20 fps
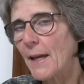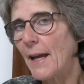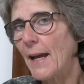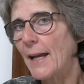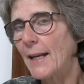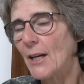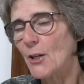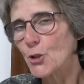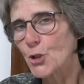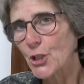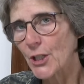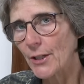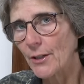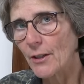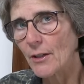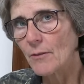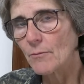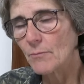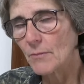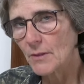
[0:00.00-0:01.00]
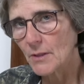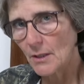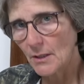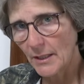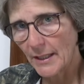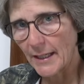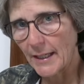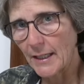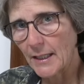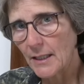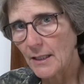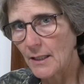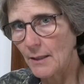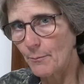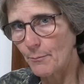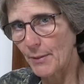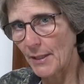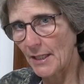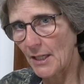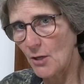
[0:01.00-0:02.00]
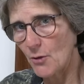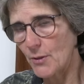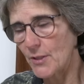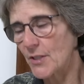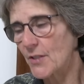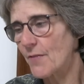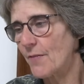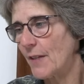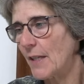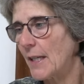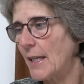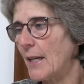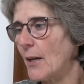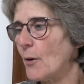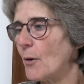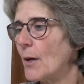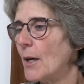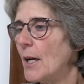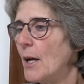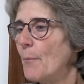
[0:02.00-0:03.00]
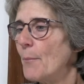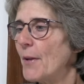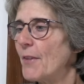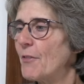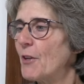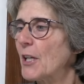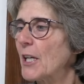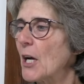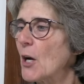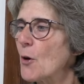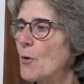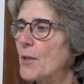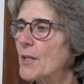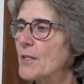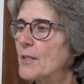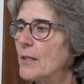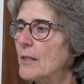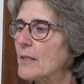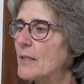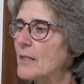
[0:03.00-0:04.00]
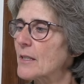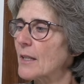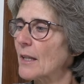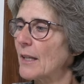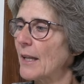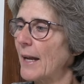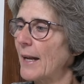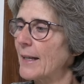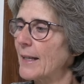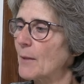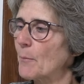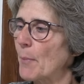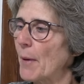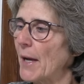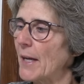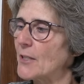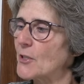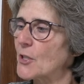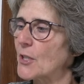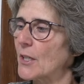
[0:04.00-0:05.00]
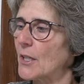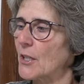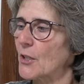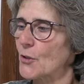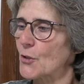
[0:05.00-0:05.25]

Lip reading: and I'll share the link below this video. But if you go, this is the landing page that